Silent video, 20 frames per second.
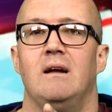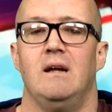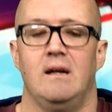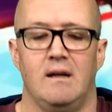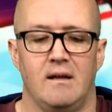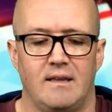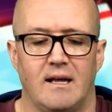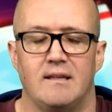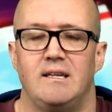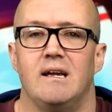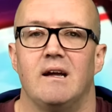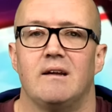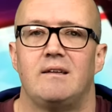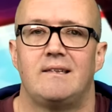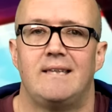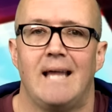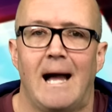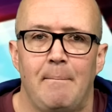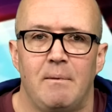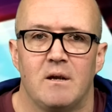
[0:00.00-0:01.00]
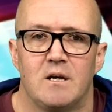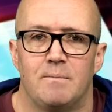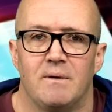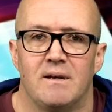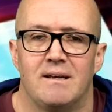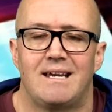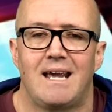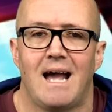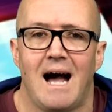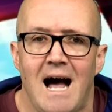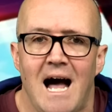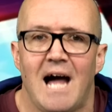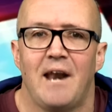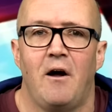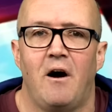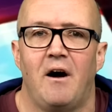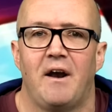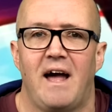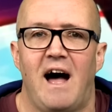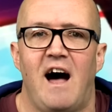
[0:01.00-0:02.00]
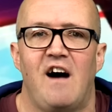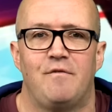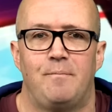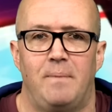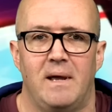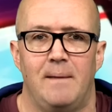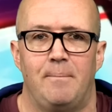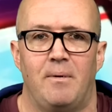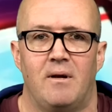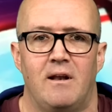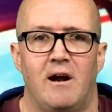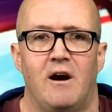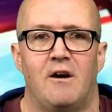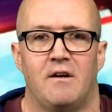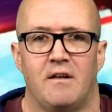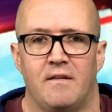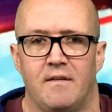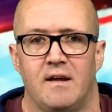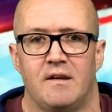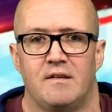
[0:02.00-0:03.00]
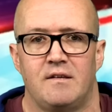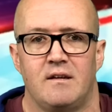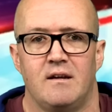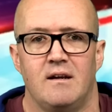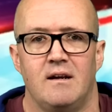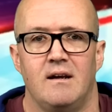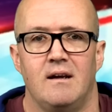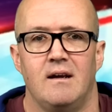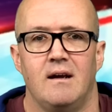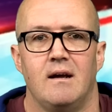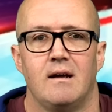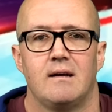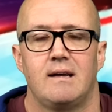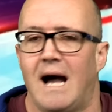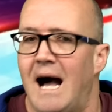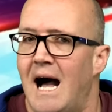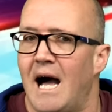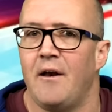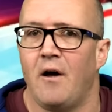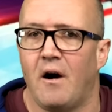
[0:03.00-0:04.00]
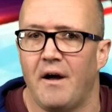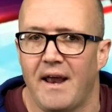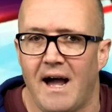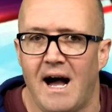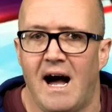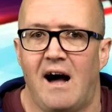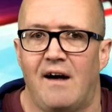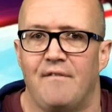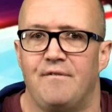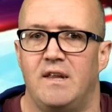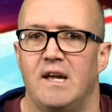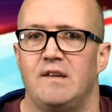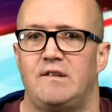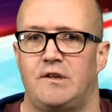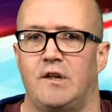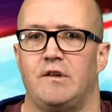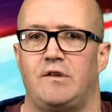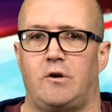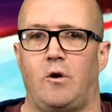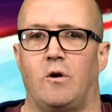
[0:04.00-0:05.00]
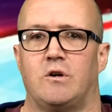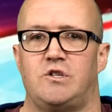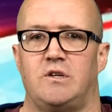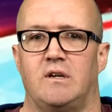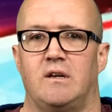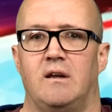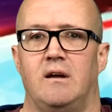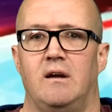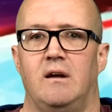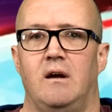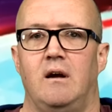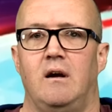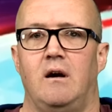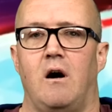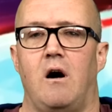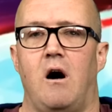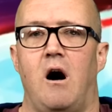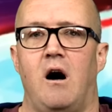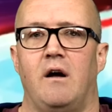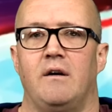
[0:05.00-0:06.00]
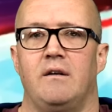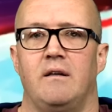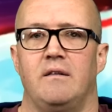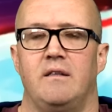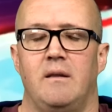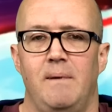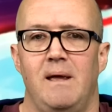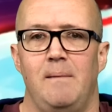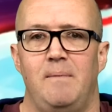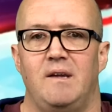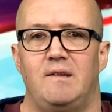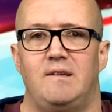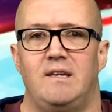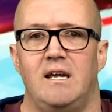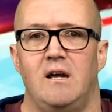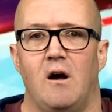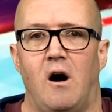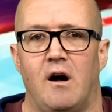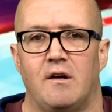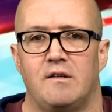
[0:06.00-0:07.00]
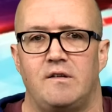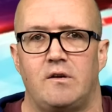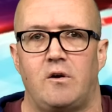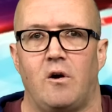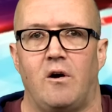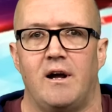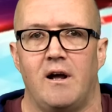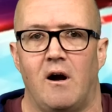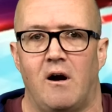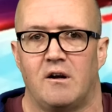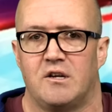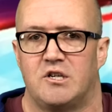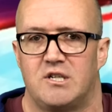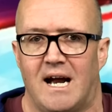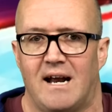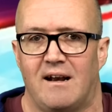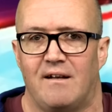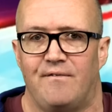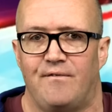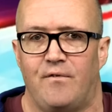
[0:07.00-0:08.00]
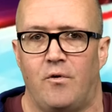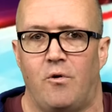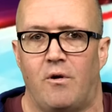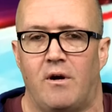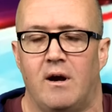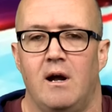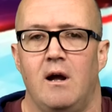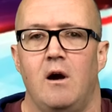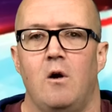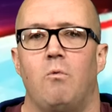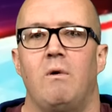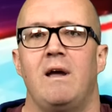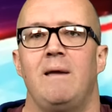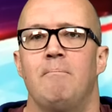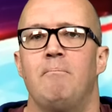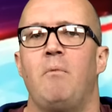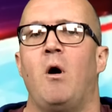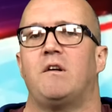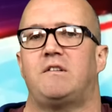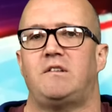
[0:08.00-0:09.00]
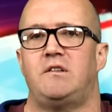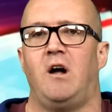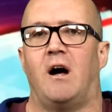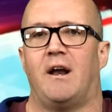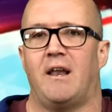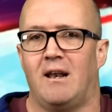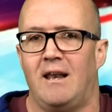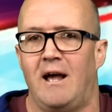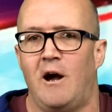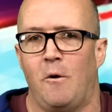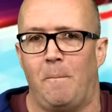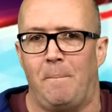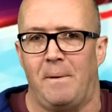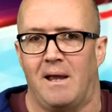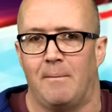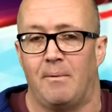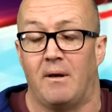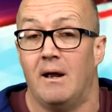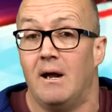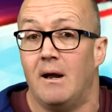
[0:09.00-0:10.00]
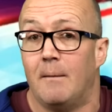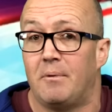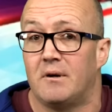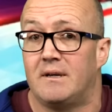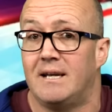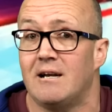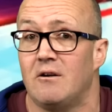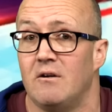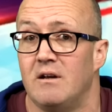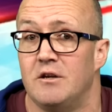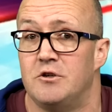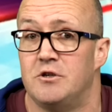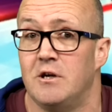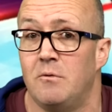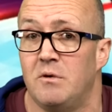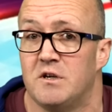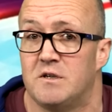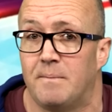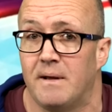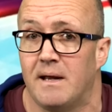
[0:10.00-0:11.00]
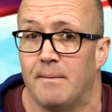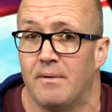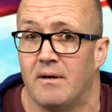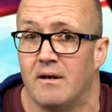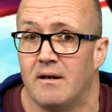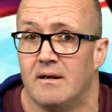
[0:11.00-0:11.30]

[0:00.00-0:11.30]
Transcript: that the establishment cannot have people learning this, cannot have this discussion on the BBC, on Sky, on Channel 4. We must not allow people, particularly Jewish people,